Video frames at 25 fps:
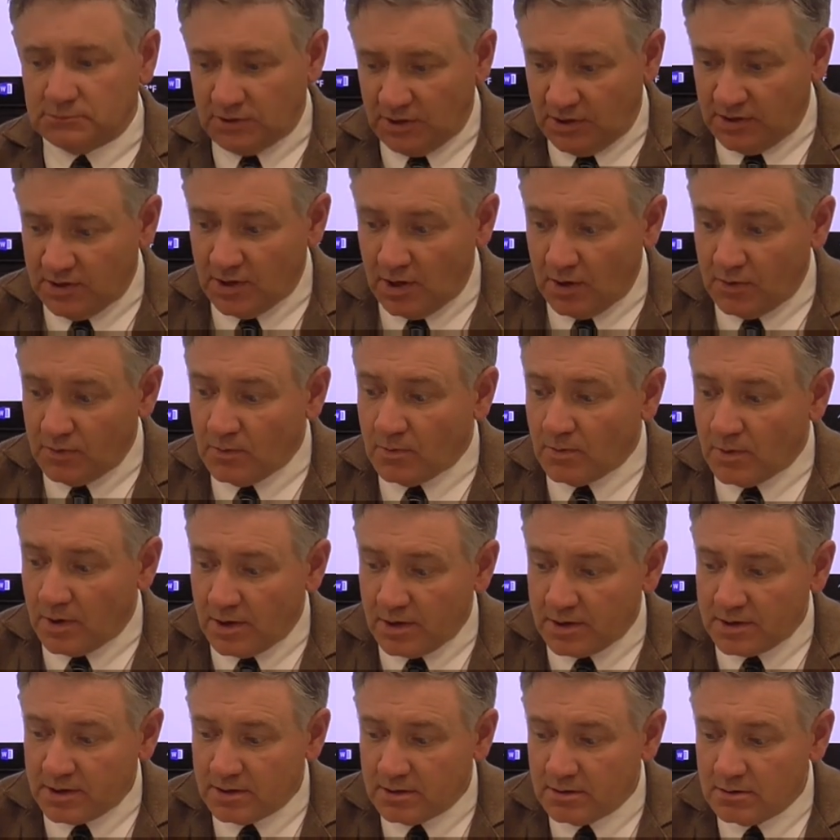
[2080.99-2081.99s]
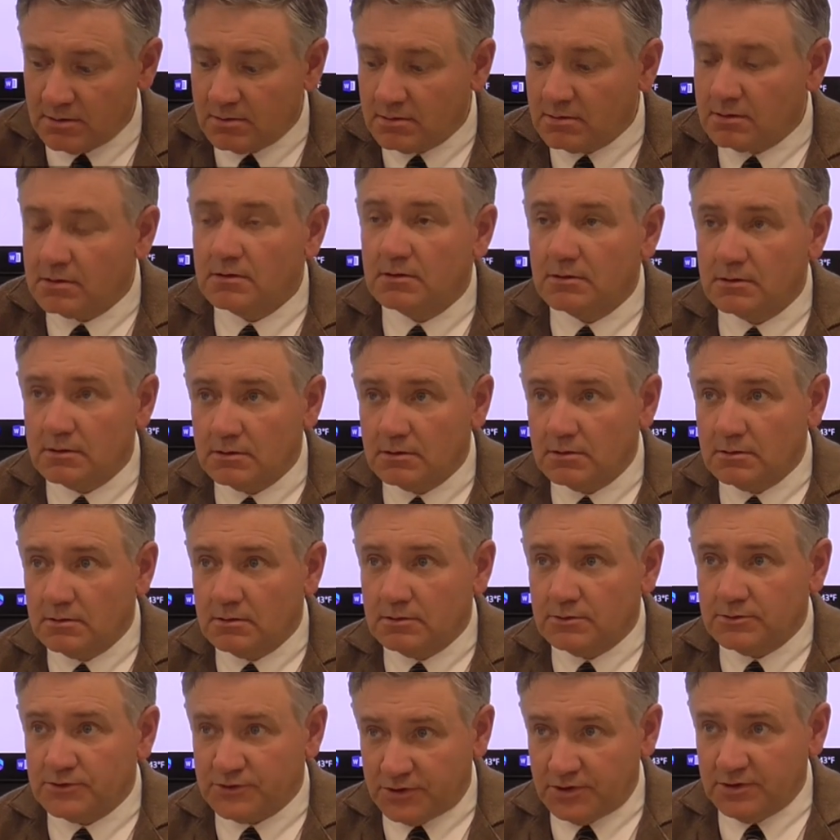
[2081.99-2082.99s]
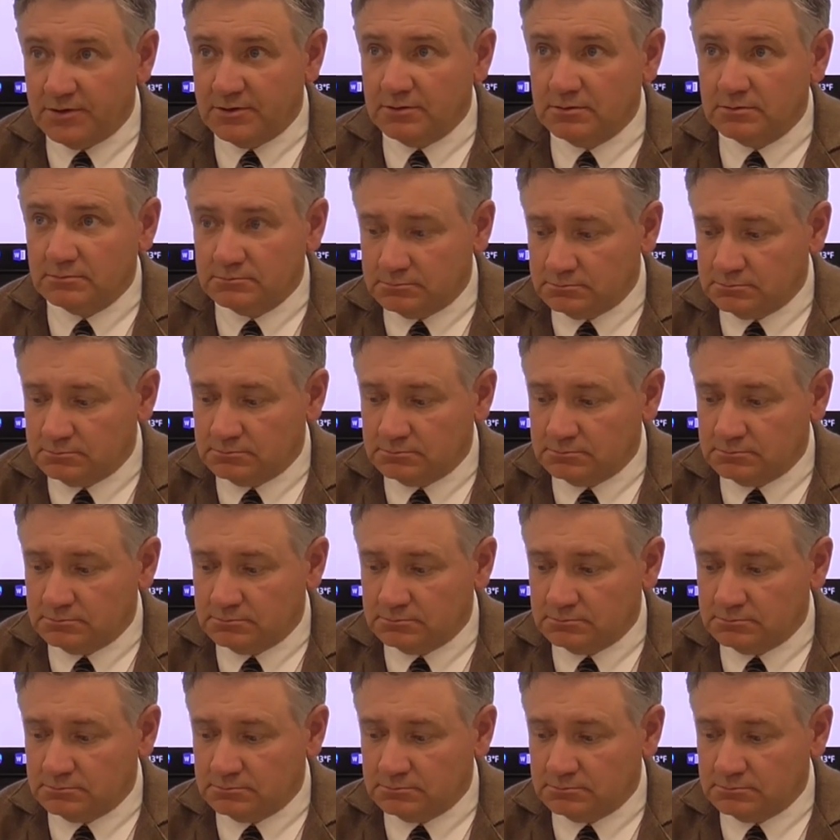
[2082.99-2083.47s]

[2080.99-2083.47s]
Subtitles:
You know the work. True?